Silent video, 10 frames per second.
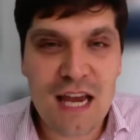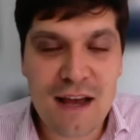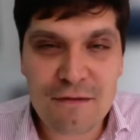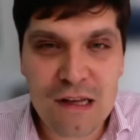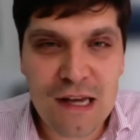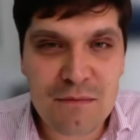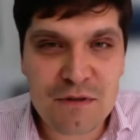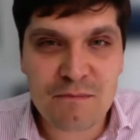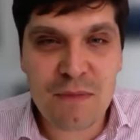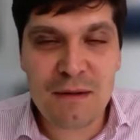have
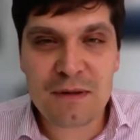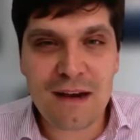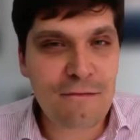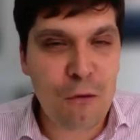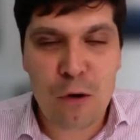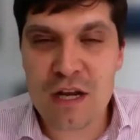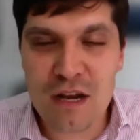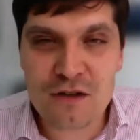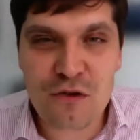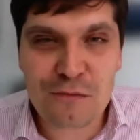claimed, maybe they're 40
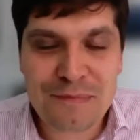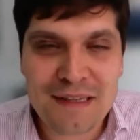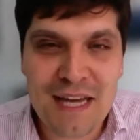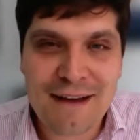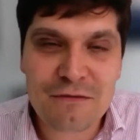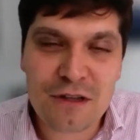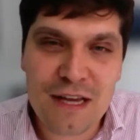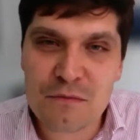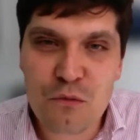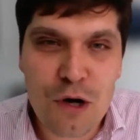years old, but they have
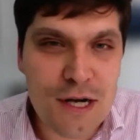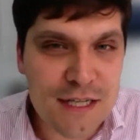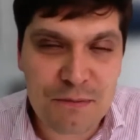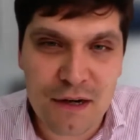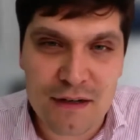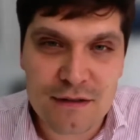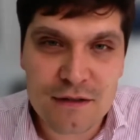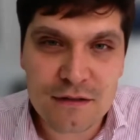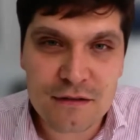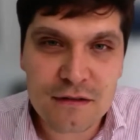claimed work
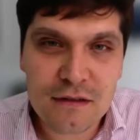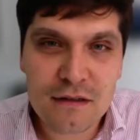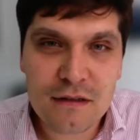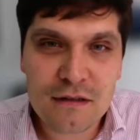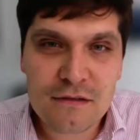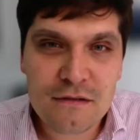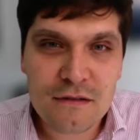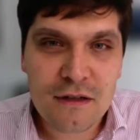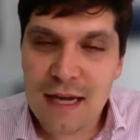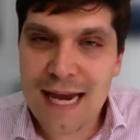experience.
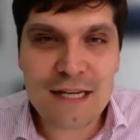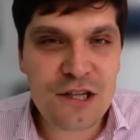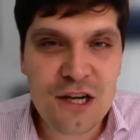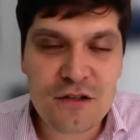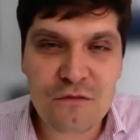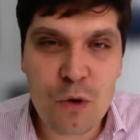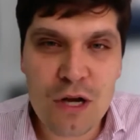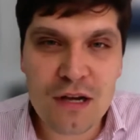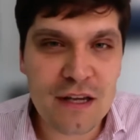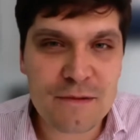8 years of
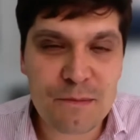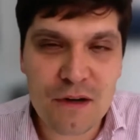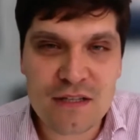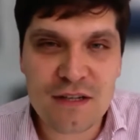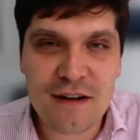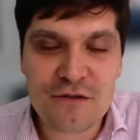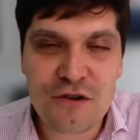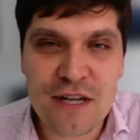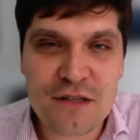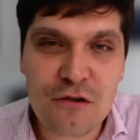work experience in a
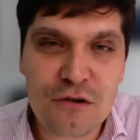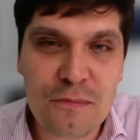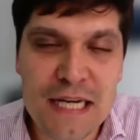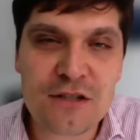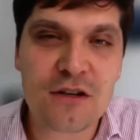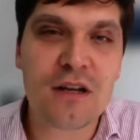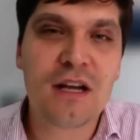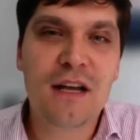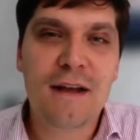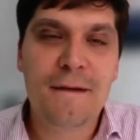trades occupation.
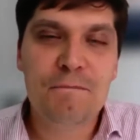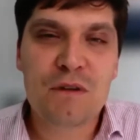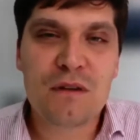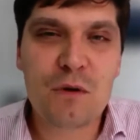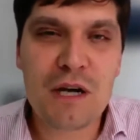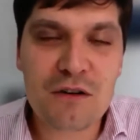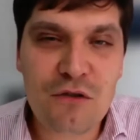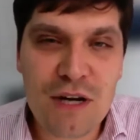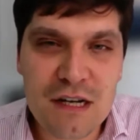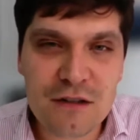We're in
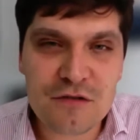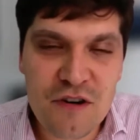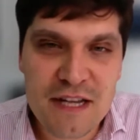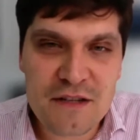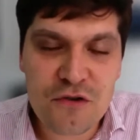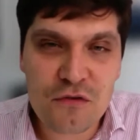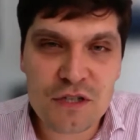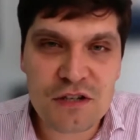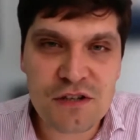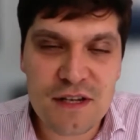critical trades
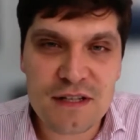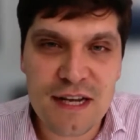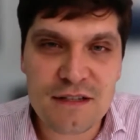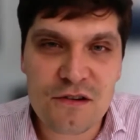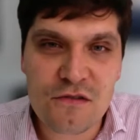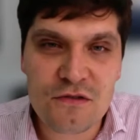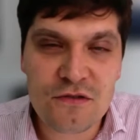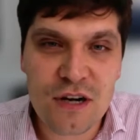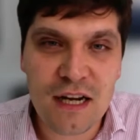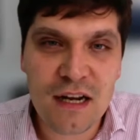shortage these days in
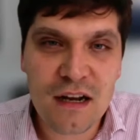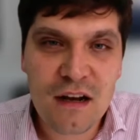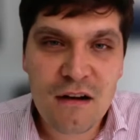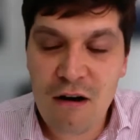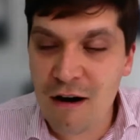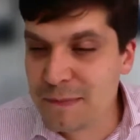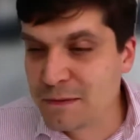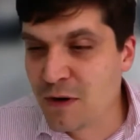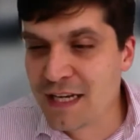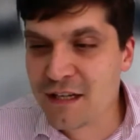Australia. I've been
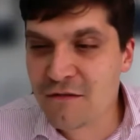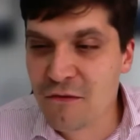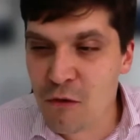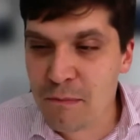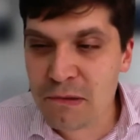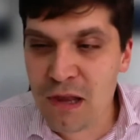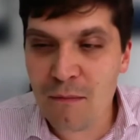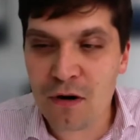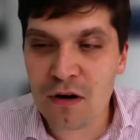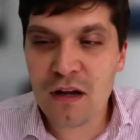waiting for a
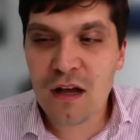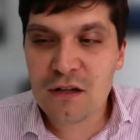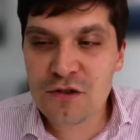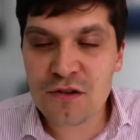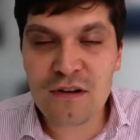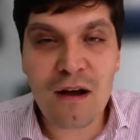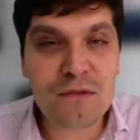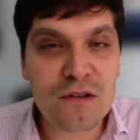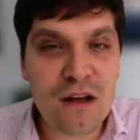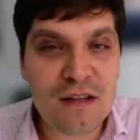plumber to come
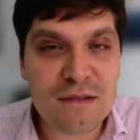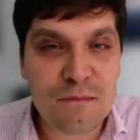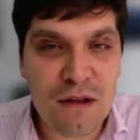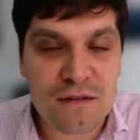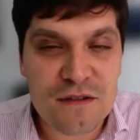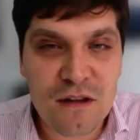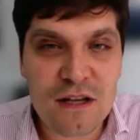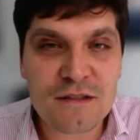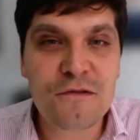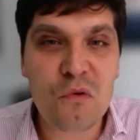the last months, the
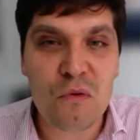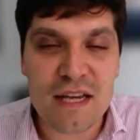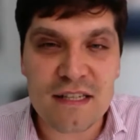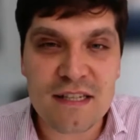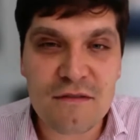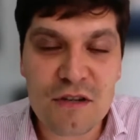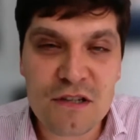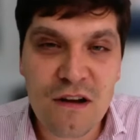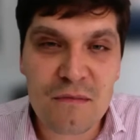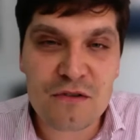last 4 weeks. Every
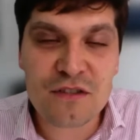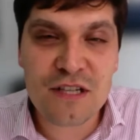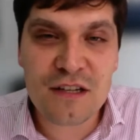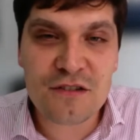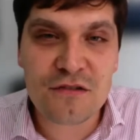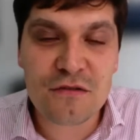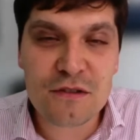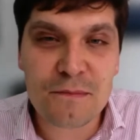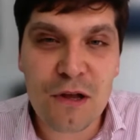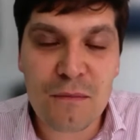time you schedule
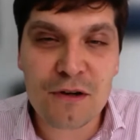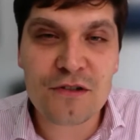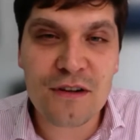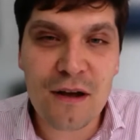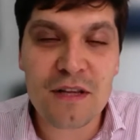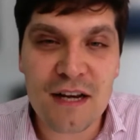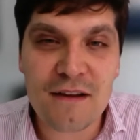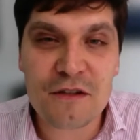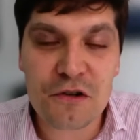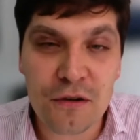the plumber to come, they
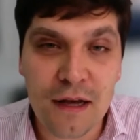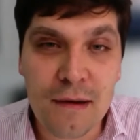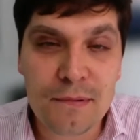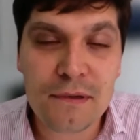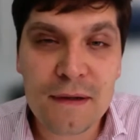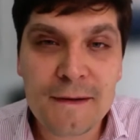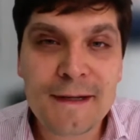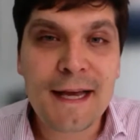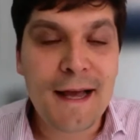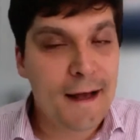never turn up.
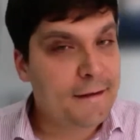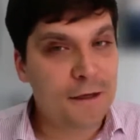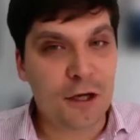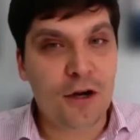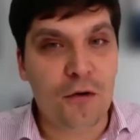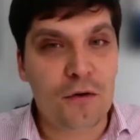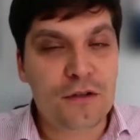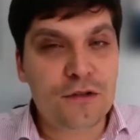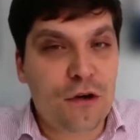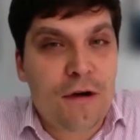You know,
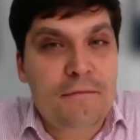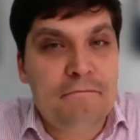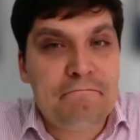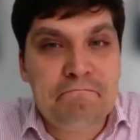so